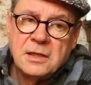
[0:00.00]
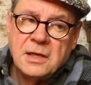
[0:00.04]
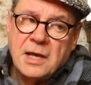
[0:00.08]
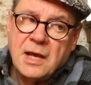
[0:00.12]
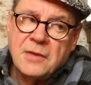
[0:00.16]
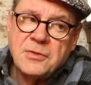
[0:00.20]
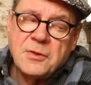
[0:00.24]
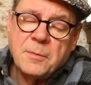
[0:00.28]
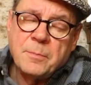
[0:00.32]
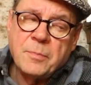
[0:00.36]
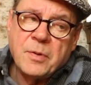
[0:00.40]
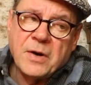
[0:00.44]

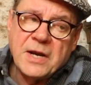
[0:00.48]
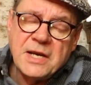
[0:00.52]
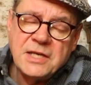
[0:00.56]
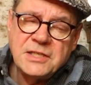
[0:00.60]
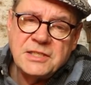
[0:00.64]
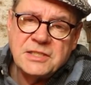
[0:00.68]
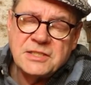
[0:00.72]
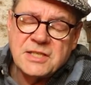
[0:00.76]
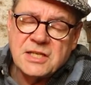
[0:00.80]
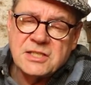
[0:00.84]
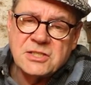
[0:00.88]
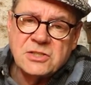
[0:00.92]
and the
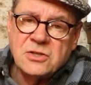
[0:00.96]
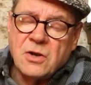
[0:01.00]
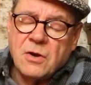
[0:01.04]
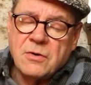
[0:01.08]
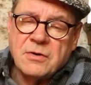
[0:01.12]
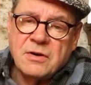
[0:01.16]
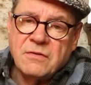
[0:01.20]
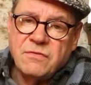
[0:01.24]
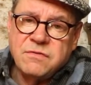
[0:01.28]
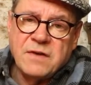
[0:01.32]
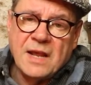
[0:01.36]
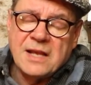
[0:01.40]
price does not
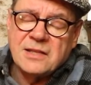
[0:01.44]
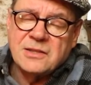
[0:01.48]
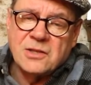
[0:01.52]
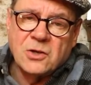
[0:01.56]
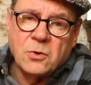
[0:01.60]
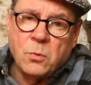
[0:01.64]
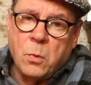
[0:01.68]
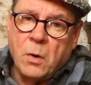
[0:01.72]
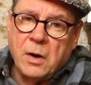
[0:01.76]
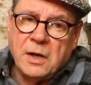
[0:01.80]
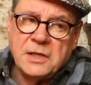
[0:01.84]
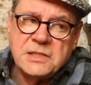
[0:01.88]
reflect the
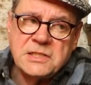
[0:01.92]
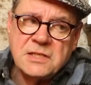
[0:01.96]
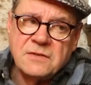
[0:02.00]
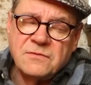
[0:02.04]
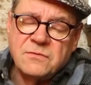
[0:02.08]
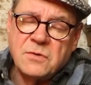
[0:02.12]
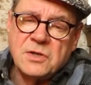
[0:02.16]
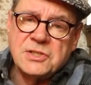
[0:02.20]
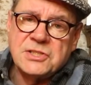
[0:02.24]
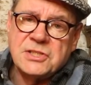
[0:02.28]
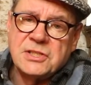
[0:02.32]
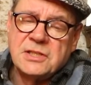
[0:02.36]
quality of
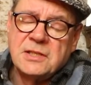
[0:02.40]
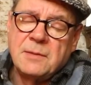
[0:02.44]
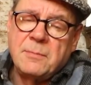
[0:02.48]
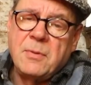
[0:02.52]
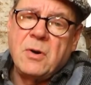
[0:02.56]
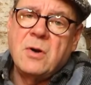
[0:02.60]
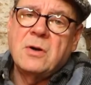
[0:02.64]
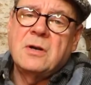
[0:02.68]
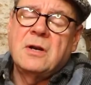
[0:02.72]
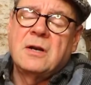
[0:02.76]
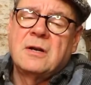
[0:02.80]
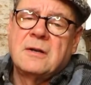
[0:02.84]
what's in the
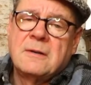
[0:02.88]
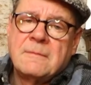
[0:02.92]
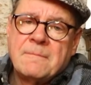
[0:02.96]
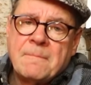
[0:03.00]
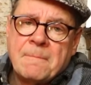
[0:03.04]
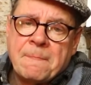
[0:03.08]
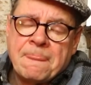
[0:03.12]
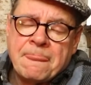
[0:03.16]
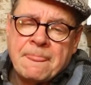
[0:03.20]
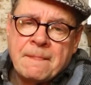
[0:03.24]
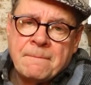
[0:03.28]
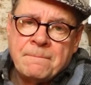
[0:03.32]
bottle.
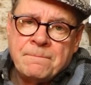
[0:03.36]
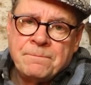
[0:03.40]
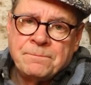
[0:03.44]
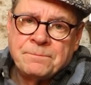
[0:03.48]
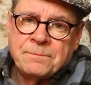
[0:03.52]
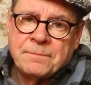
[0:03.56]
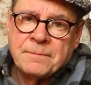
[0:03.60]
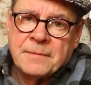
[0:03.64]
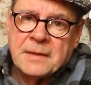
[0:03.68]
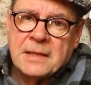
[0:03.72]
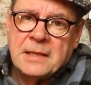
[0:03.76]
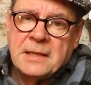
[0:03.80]

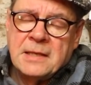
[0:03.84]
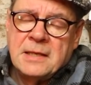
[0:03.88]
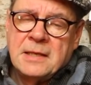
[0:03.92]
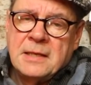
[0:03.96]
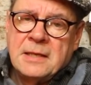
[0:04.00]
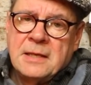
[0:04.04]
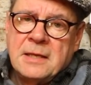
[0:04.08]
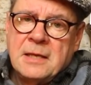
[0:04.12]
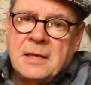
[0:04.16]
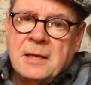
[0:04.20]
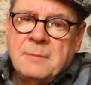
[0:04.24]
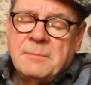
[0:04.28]

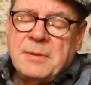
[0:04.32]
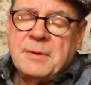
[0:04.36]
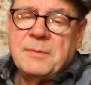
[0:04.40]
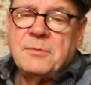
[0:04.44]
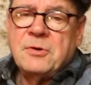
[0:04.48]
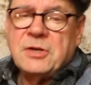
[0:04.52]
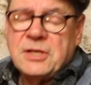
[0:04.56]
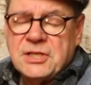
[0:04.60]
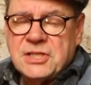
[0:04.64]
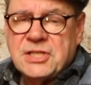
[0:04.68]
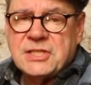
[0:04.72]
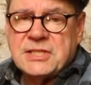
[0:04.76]
But I'm
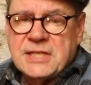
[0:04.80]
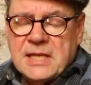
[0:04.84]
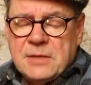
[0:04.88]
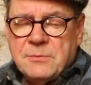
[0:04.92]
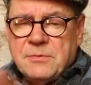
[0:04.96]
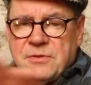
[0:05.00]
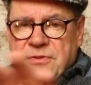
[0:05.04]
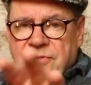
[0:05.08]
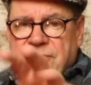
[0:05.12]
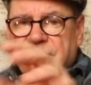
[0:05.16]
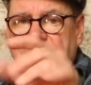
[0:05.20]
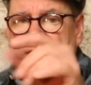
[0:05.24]
going to stick
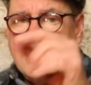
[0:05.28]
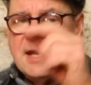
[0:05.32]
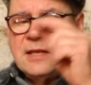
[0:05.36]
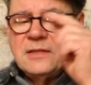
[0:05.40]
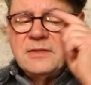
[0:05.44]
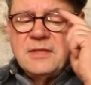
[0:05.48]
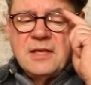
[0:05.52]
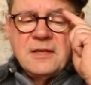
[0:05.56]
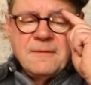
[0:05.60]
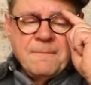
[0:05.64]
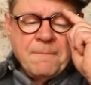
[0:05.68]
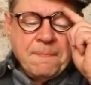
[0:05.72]
with the
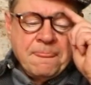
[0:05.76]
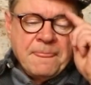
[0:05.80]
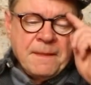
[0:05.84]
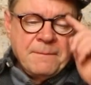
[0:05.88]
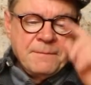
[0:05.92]
fact that